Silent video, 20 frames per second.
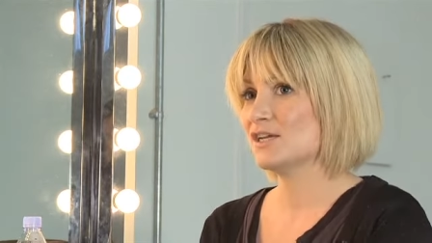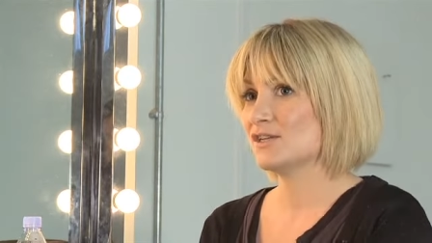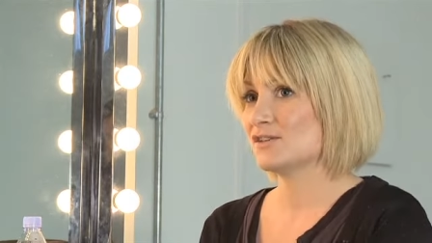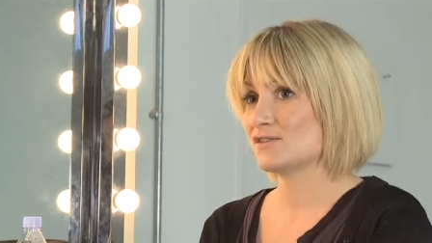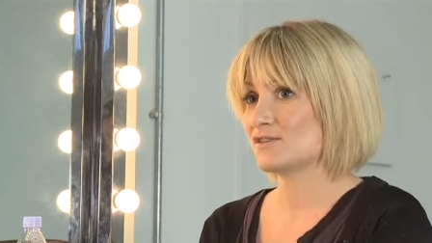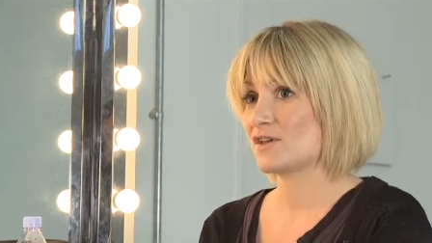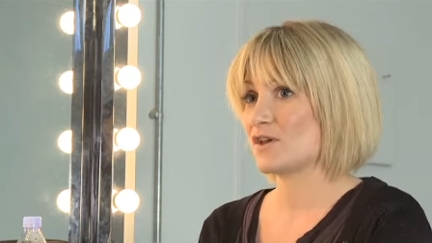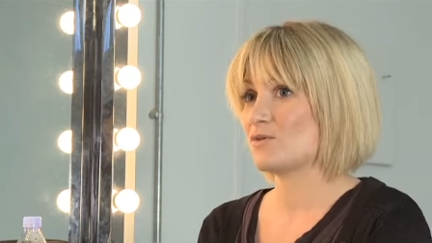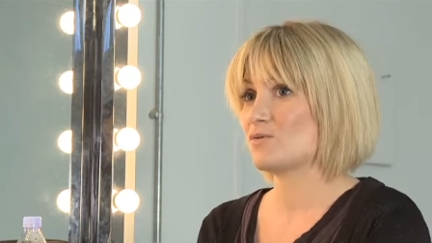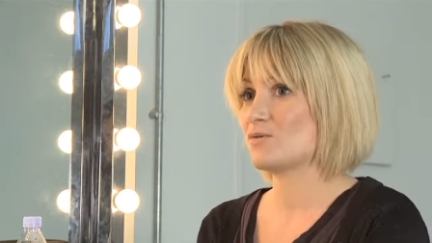
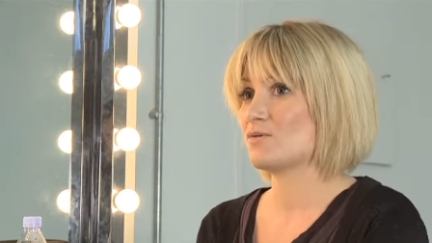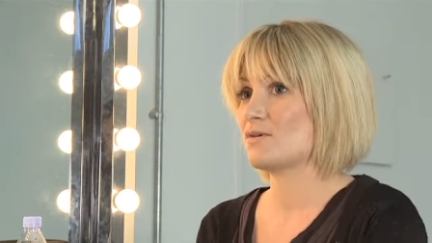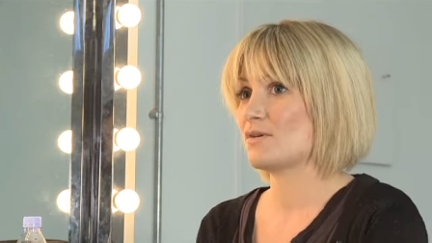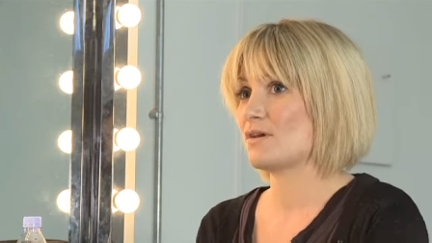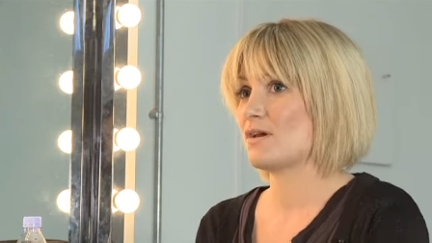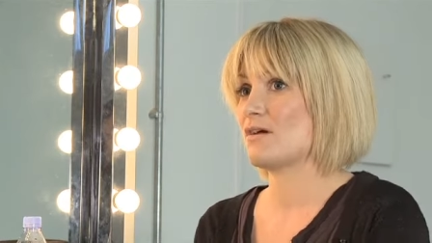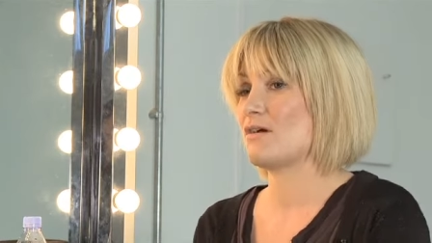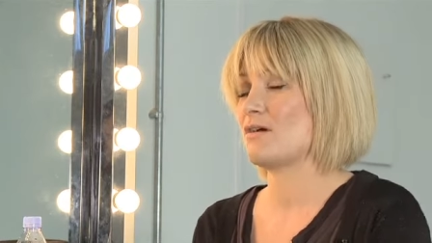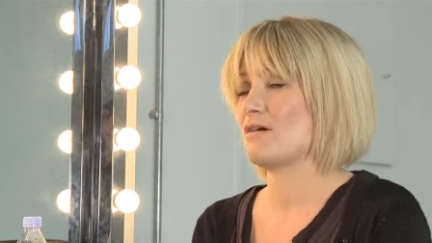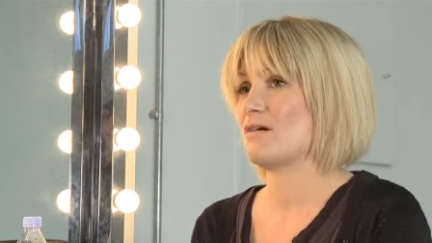So
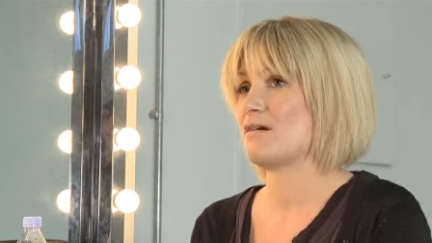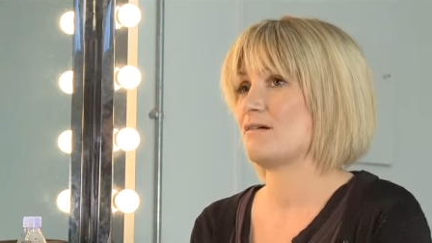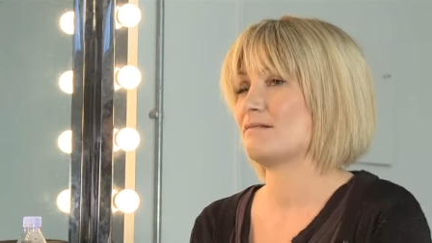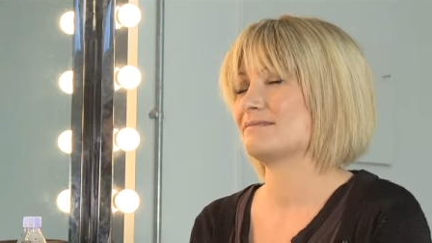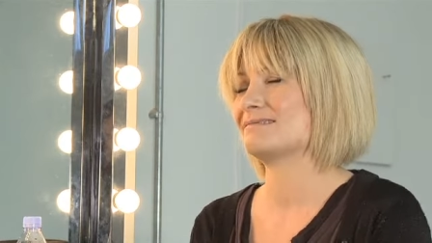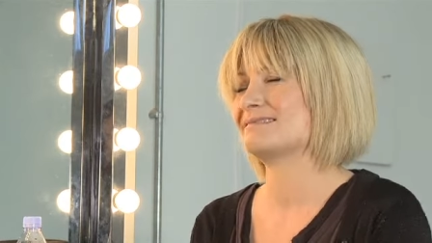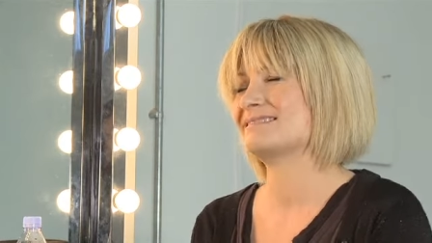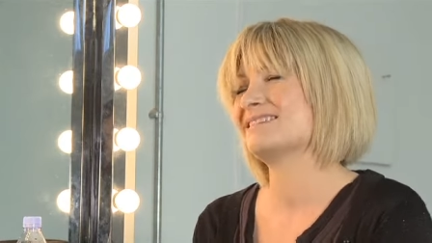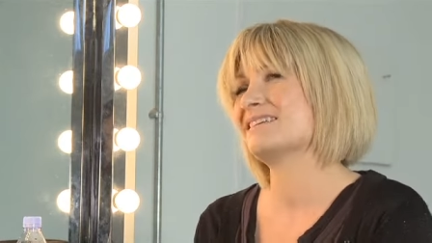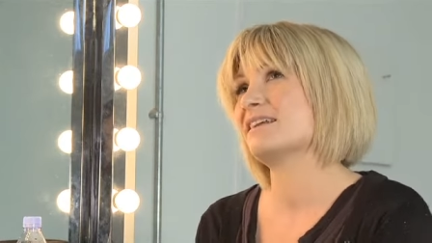uh,
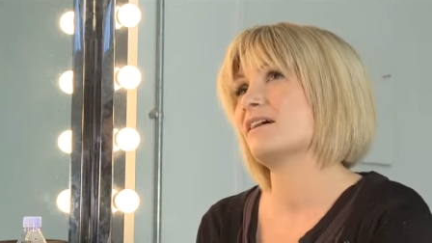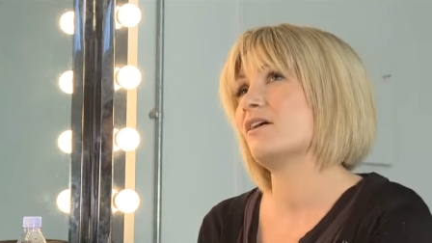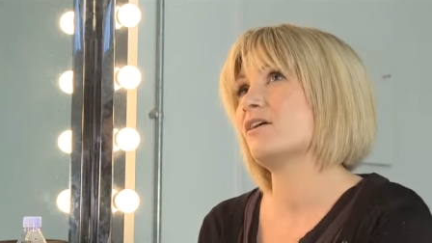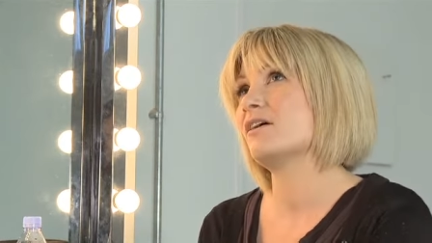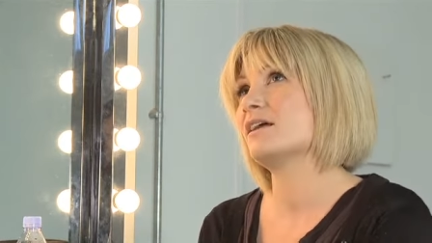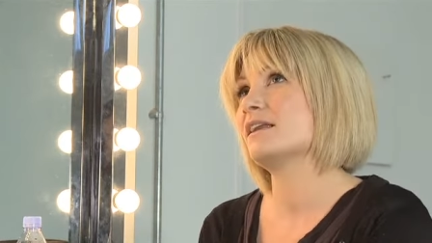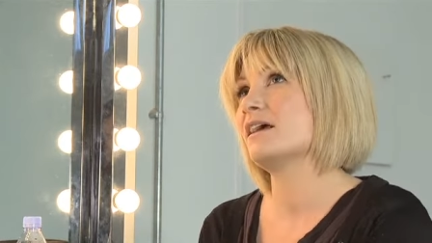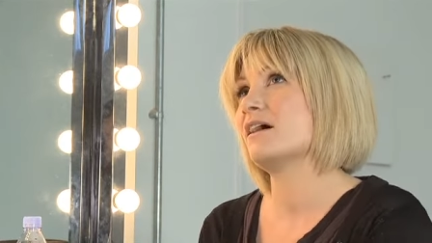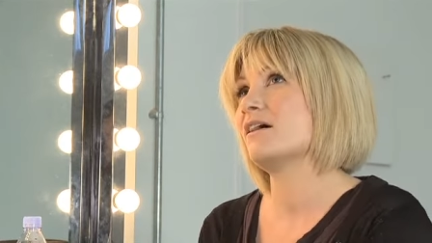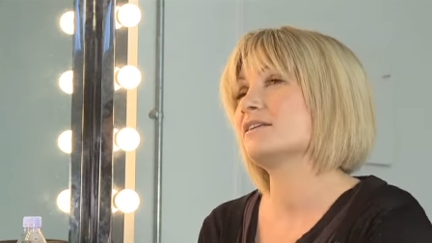I,